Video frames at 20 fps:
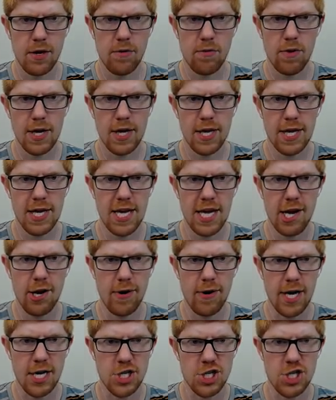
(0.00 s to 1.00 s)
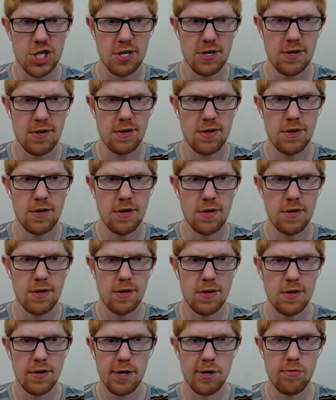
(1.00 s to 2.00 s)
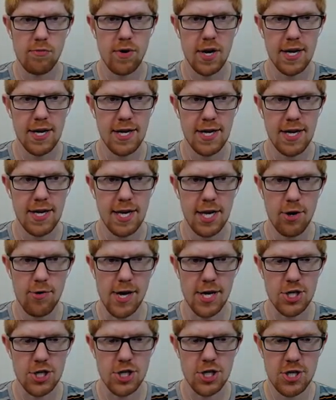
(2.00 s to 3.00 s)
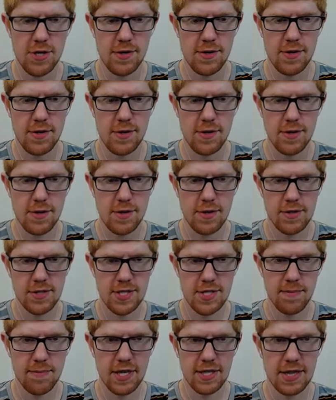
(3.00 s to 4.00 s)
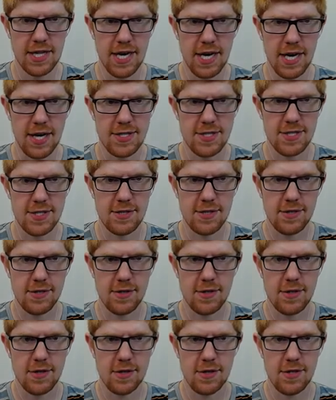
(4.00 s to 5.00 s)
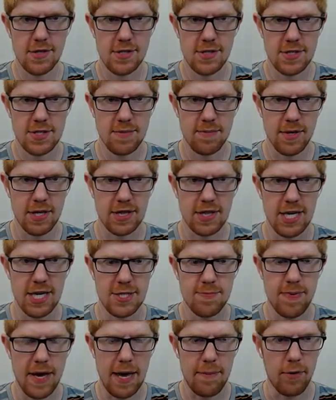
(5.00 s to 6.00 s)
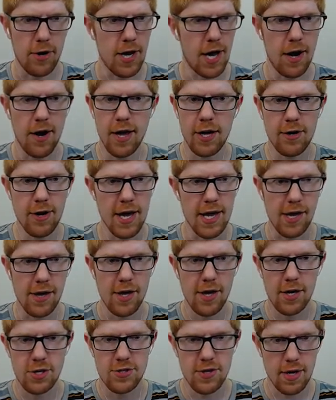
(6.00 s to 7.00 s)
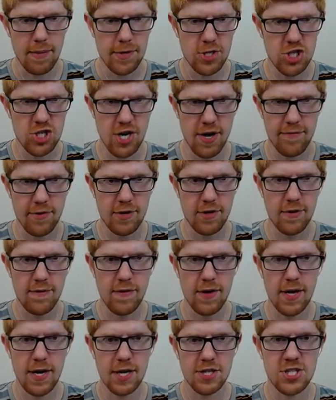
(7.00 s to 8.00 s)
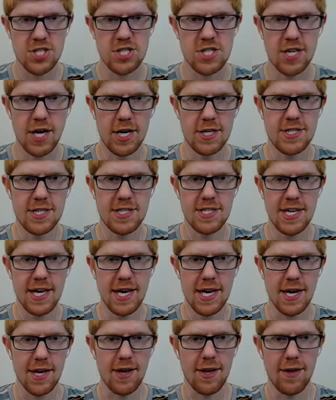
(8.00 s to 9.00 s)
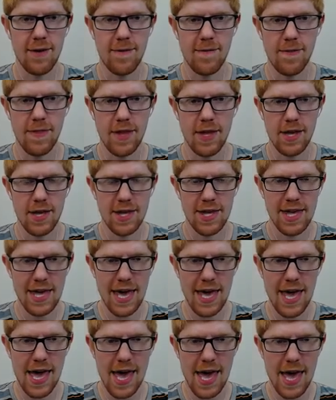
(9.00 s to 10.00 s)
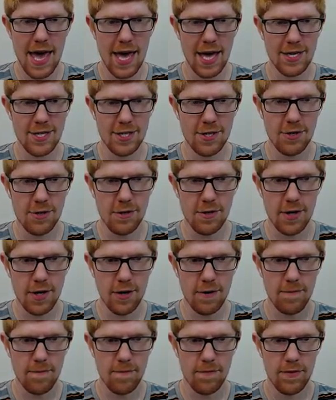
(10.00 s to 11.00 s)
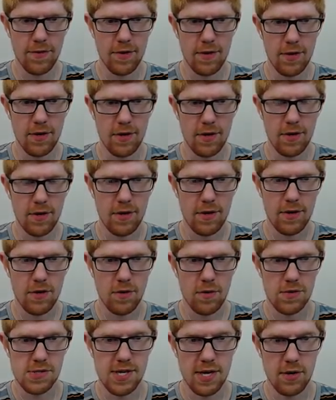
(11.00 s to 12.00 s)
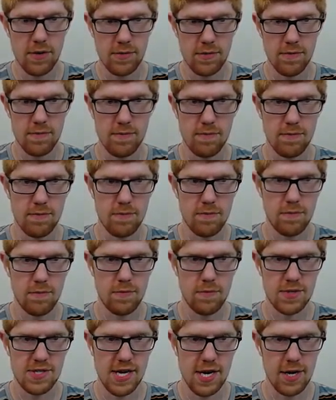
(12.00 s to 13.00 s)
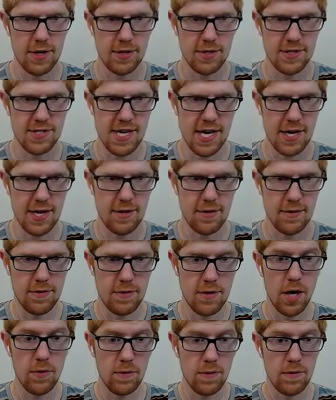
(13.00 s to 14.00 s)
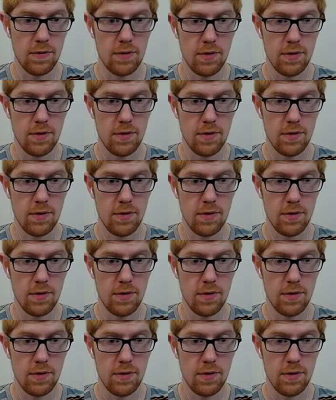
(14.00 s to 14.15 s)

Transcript: Right here-ish. Like right here-ish. Something like this. Something like this bad boy. All right, great. So I'll get my shovel, and I'll start to dig. Yeah, dude. Was, is that all? Is that it? Oh.